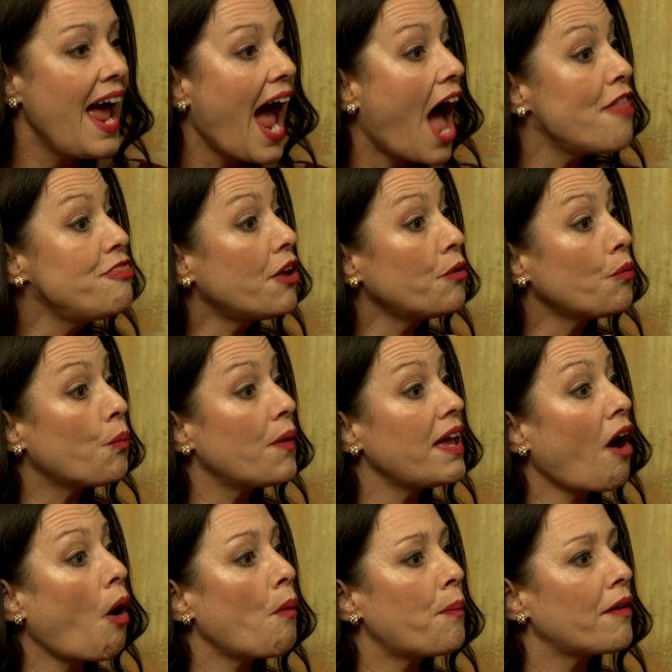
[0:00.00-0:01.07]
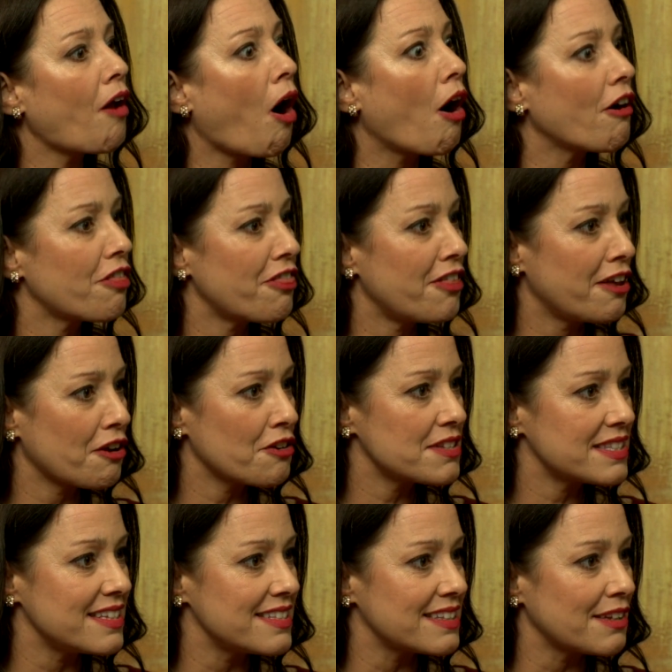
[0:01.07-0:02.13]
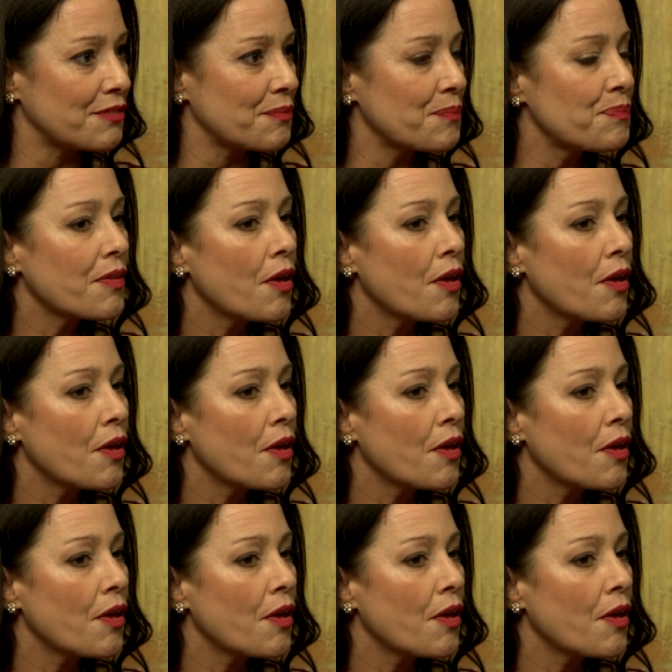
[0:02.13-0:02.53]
and then we open our theater season.